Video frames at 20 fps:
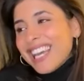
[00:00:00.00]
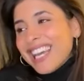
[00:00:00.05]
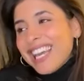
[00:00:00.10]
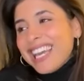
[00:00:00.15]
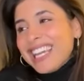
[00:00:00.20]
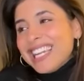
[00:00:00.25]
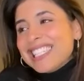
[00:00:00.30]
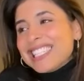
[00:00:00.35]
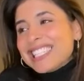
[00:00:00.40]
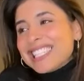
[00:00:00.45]

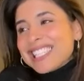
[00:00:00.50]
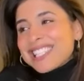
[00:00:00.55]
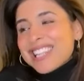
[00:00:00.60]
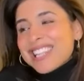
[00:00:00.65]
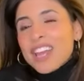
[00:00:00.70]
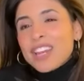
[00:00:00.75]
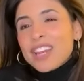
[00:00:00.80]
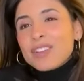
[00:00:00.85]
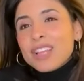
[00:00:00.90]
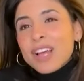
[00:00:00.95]
it is this
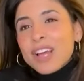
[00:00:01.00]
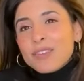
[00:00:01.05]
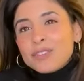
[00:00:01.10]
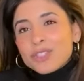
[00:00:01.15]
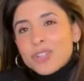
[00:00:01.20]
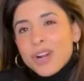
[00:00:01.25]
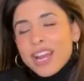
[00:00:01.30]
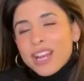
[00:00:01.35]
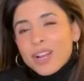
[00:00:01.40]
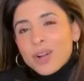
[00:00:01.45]
kind of love
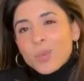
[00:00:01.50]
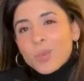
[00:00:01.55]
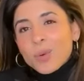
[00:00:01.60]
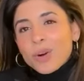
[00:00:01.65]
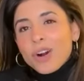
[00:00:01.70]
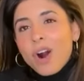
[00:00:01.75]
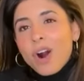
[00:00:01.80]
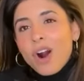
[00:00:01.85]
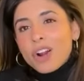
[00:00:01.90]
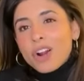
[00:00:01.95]
triangle
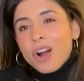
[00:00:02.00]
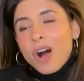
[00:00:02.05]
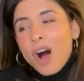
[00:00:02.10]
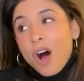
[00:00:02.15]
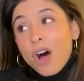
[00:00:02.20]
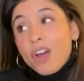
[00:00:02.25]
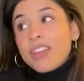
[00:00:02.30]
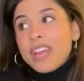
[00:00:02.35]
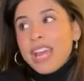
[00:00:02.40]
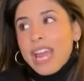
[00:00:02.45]
where our,
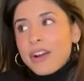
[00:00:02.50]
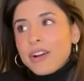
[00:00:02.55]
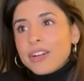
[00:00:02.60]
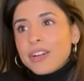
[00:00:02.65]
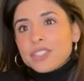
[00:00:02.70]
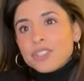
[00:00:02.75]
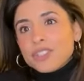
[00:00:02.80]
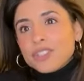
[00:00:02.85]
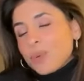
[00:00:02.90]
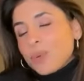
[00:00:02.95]
all the
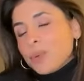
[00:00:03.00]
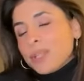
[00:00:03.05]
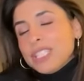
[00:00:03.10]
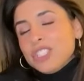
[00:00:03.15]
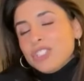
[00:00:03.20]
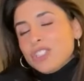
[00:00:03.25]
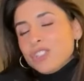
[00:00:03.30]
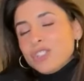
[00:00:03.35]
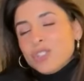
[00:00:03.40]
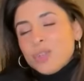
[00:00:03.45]
characters are really
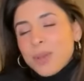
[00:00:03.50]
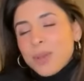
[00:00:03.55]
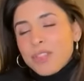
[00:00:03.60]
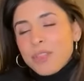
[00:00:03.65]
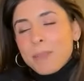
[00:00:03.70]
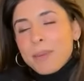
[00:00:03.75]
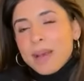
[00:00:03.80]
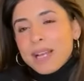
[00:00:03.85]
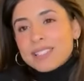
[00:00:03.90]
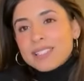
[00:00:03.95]
just doing the
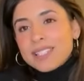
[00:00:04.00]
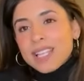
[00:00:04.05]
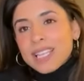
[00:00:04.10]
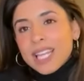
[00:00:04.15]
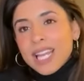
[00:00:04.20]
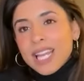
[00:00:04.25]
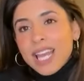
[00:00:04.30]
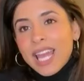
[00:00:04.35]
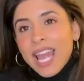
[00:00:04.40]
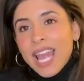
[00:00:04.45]
best that
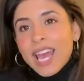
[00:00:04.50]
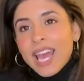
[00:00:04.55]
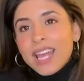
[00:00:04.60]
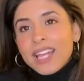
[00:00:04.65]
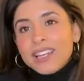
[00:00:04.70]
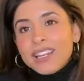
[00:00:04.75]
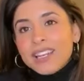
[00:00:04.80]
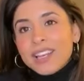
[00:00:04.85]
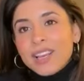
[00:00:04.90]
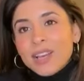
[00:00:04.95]
they
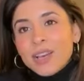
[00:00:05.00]
can